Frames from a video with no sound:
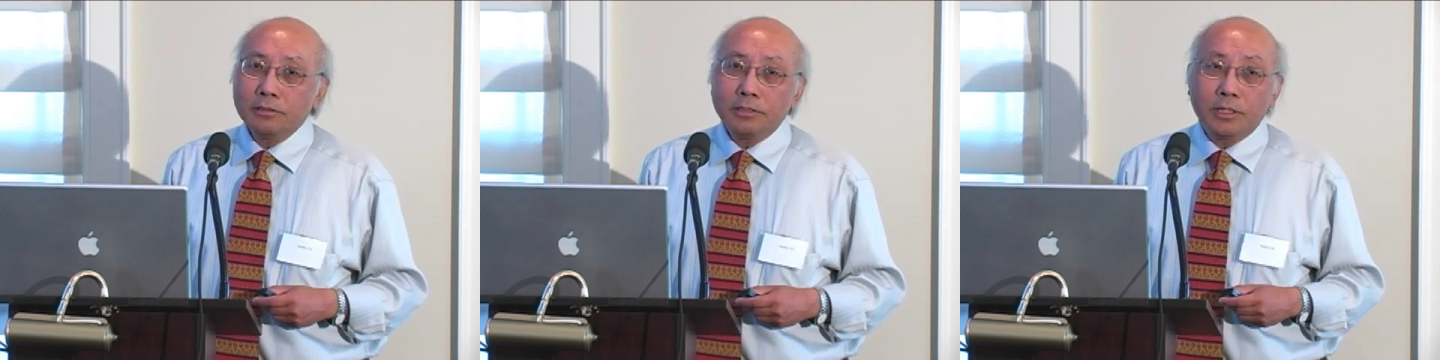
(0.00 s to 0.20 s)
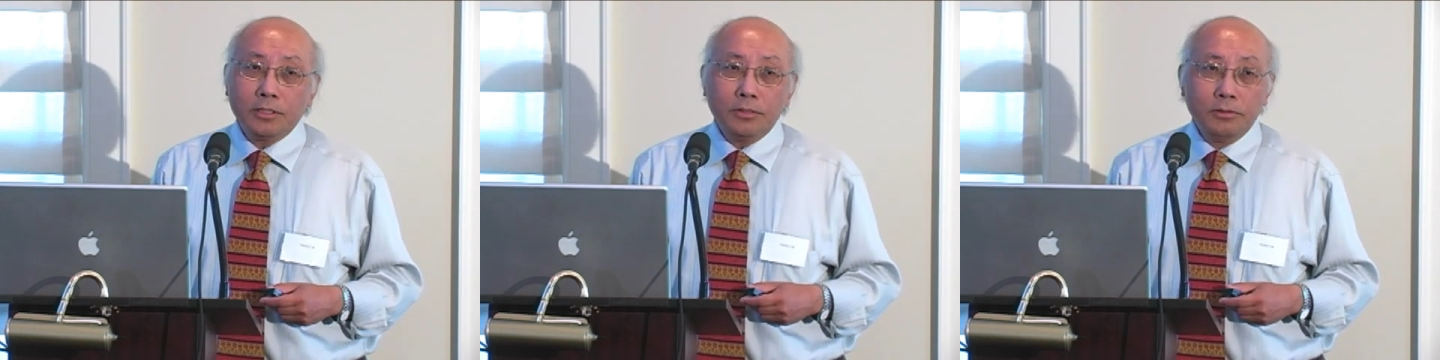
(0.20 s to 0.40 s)

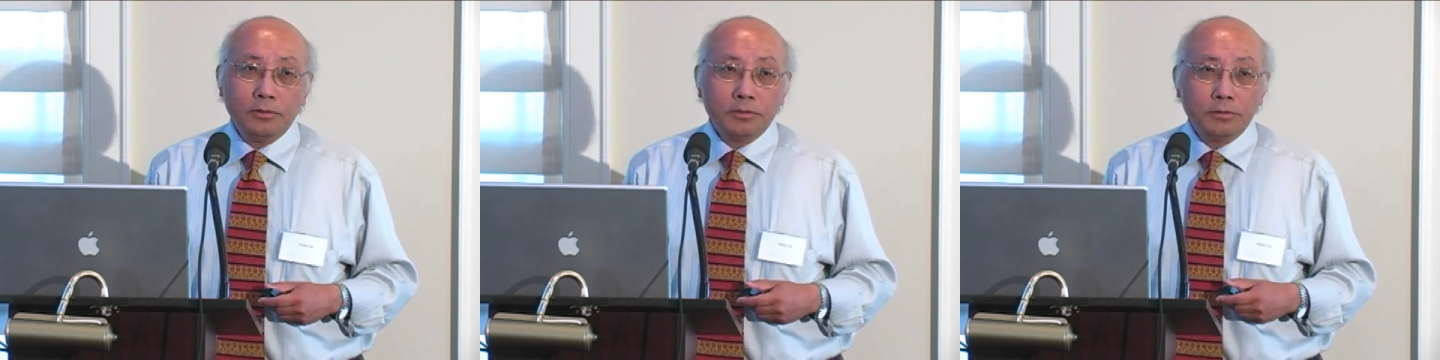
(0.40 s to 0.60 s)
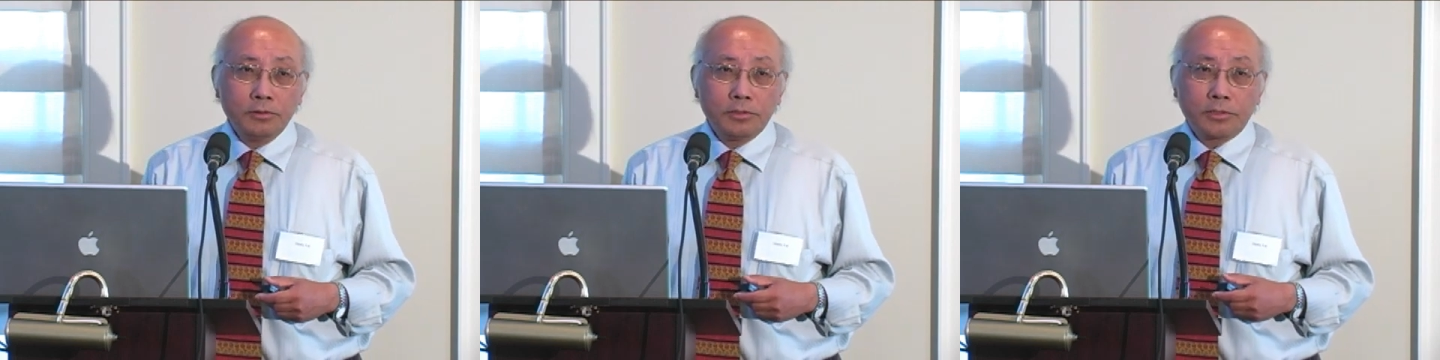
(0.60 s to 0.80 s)
that
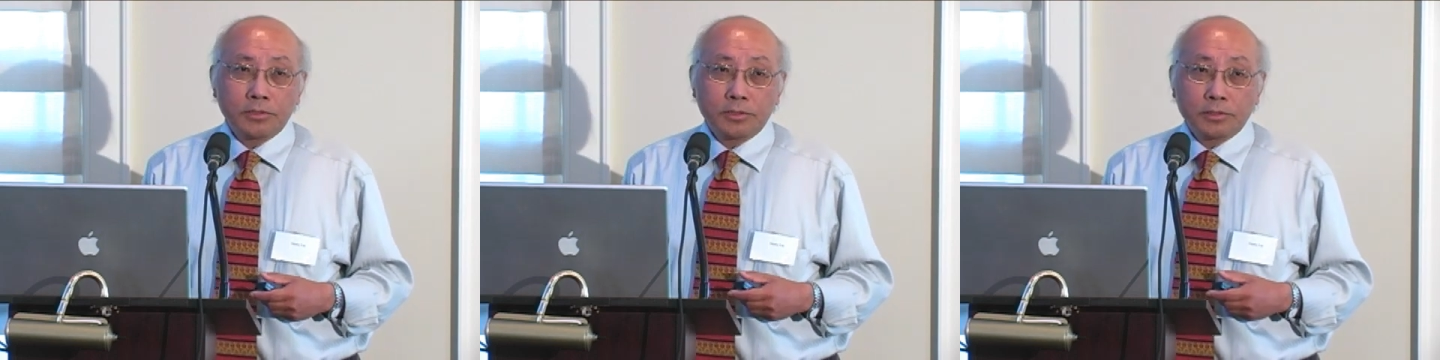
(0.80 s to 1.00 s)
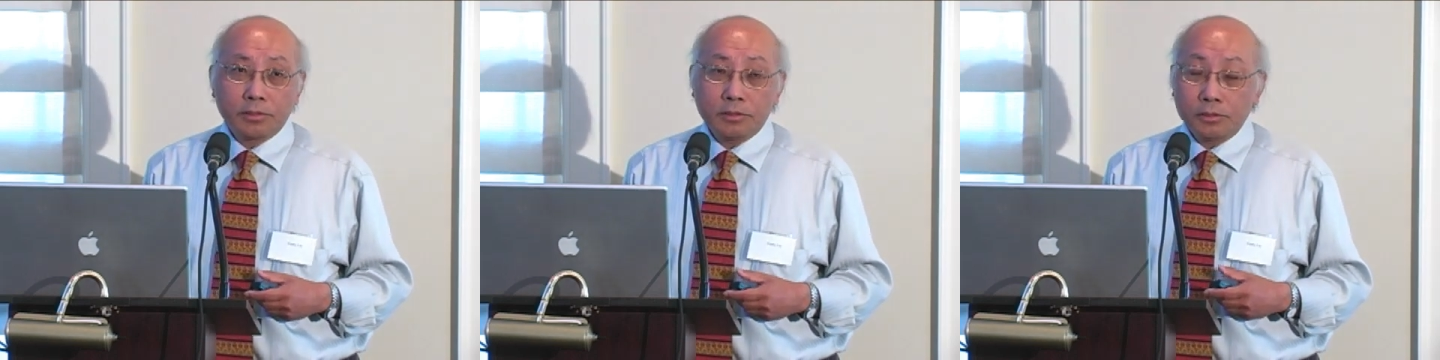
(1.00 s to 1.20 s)

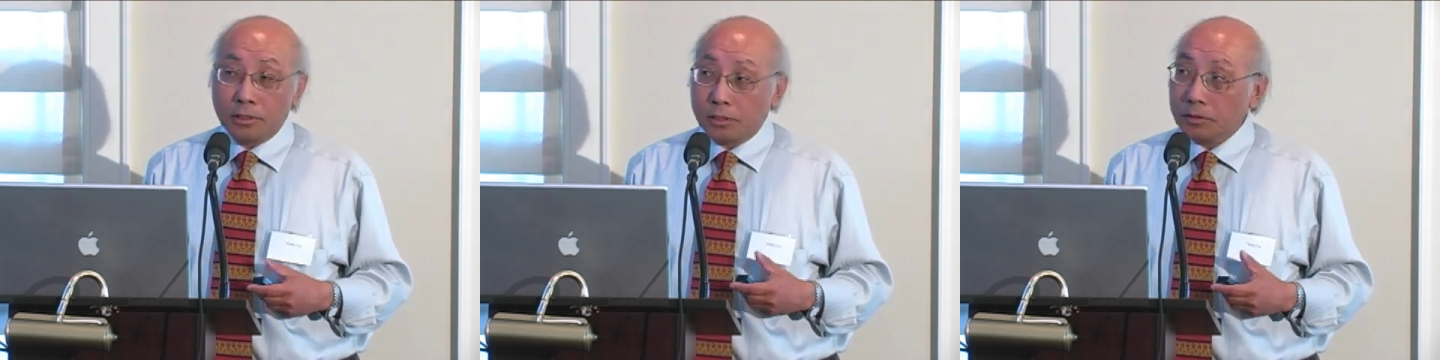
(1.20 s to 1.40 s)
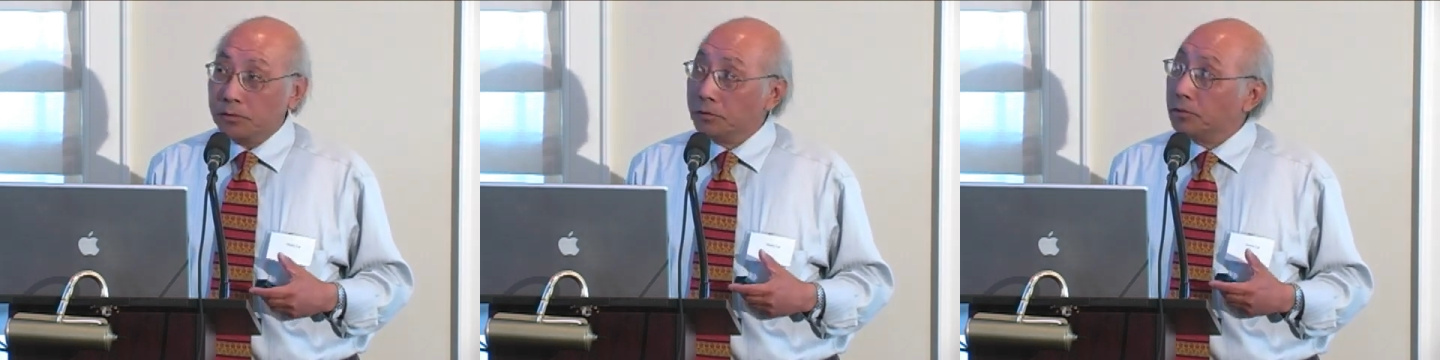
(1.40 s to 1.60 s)

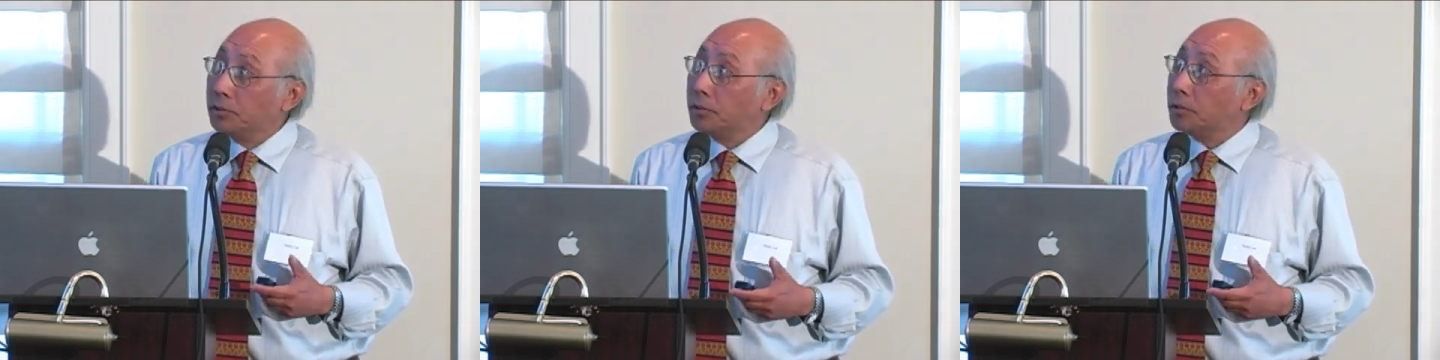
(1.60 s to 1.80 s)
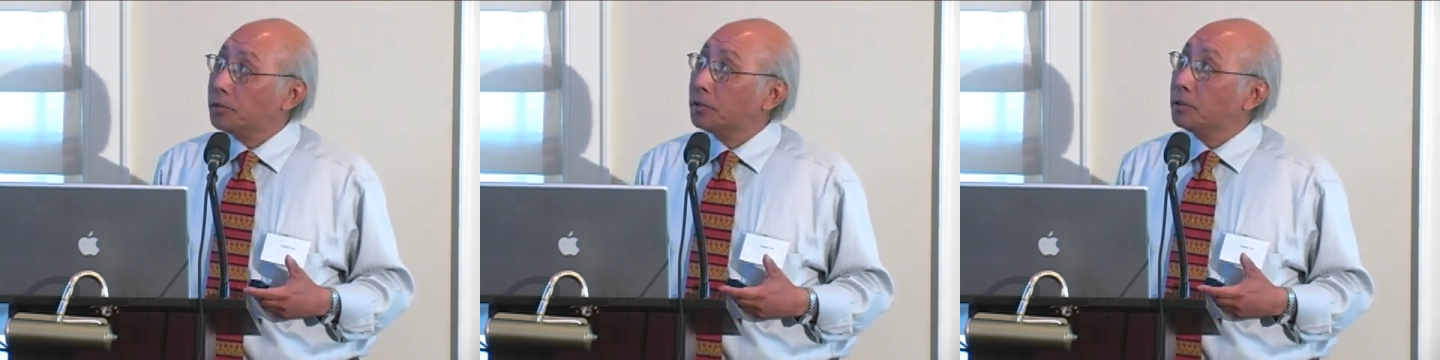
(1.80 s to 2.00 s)

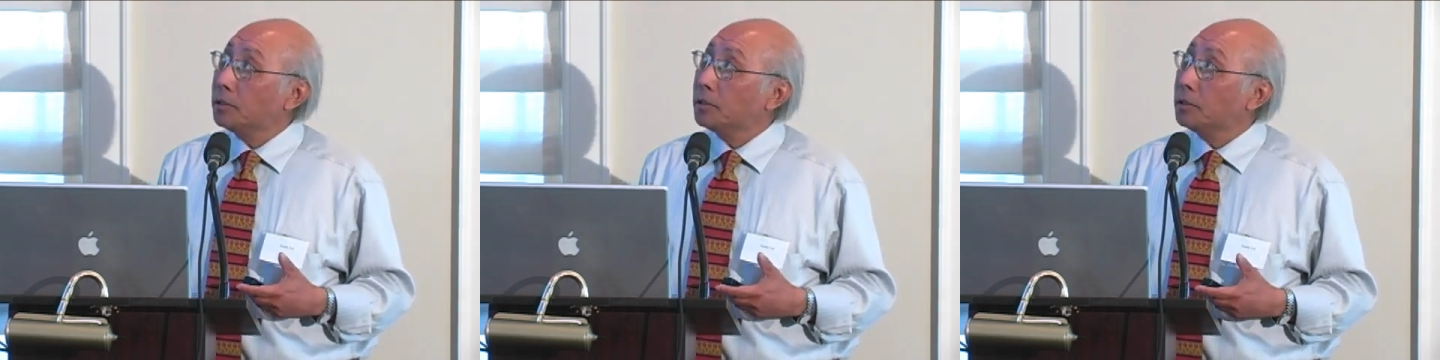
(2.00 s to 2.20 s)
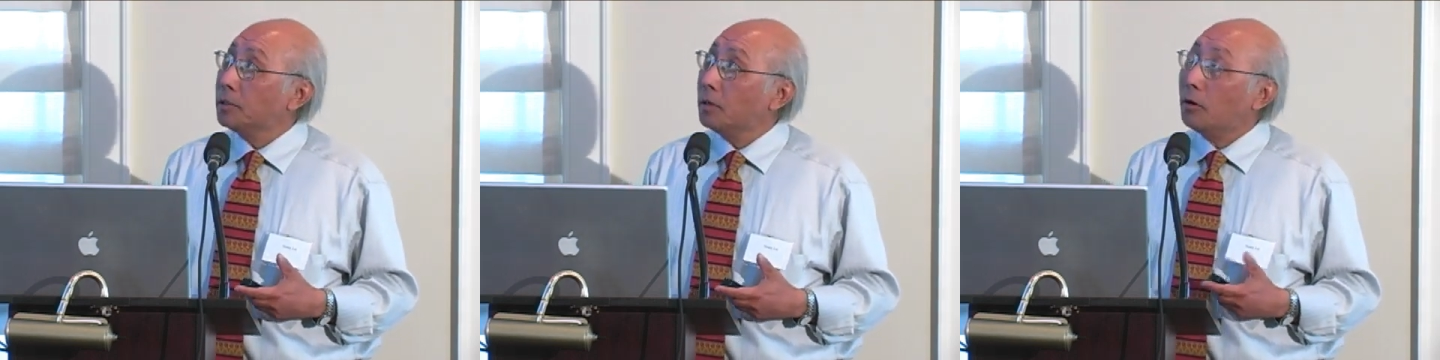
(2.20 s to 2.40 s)
uses
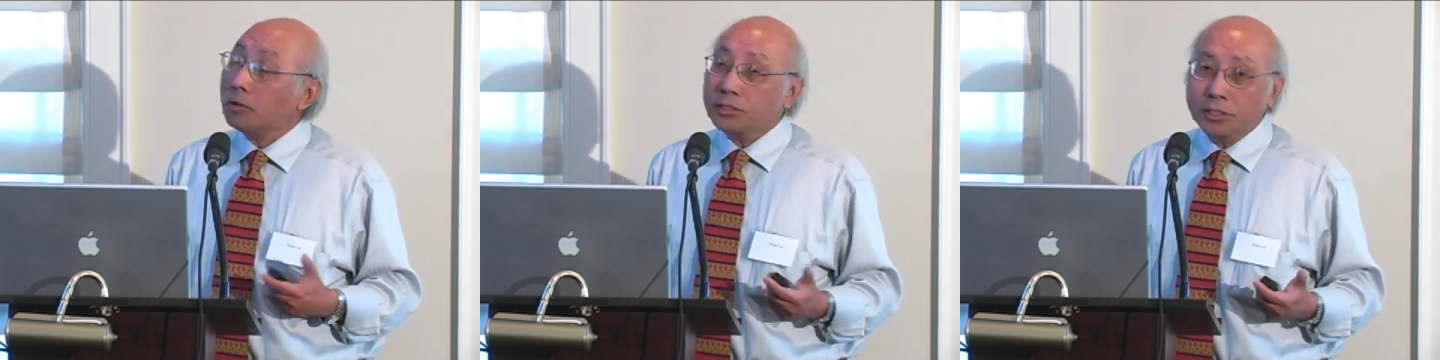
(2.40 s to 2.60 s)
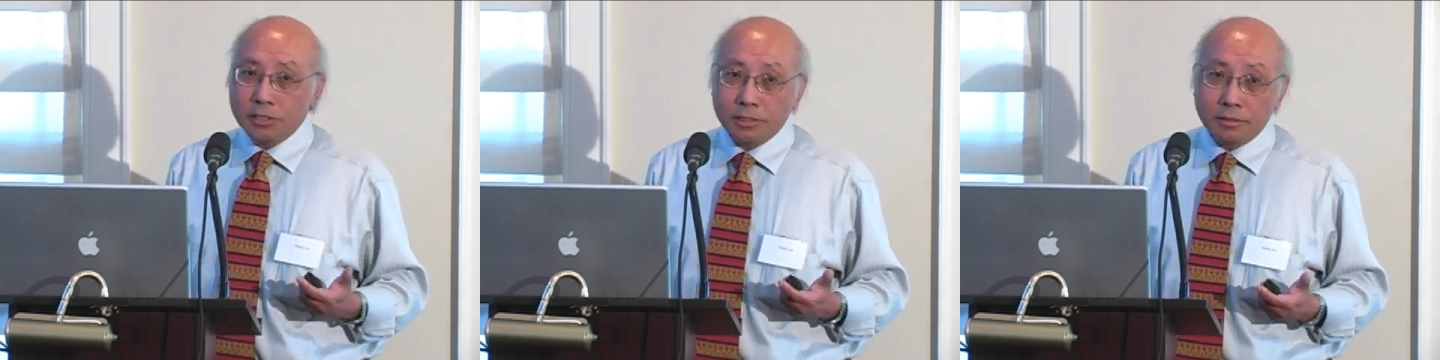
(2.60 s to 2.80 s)

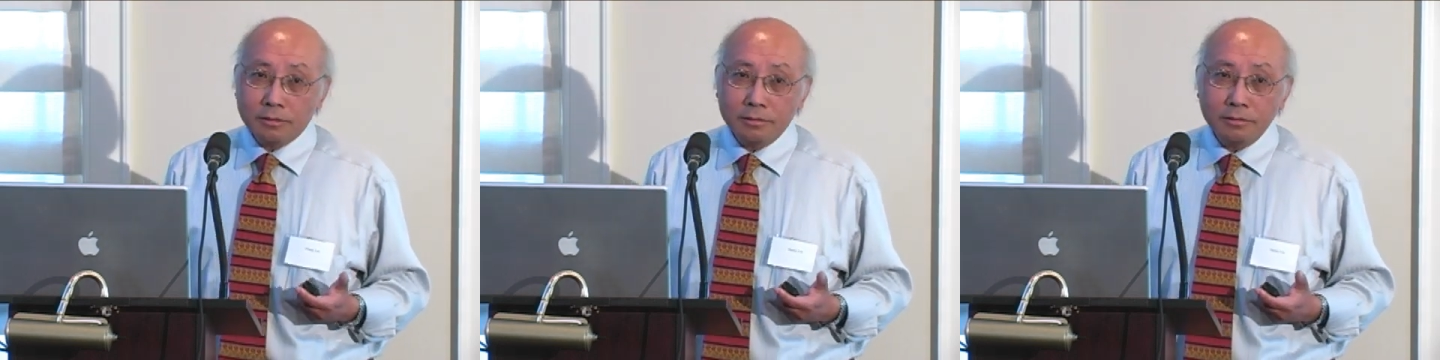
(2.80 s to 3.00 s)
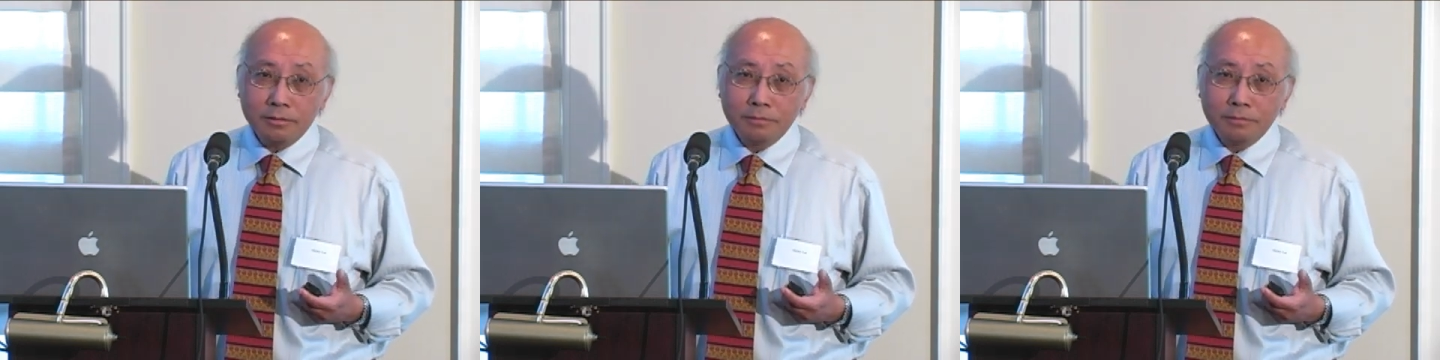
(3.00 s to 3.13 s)
oxygen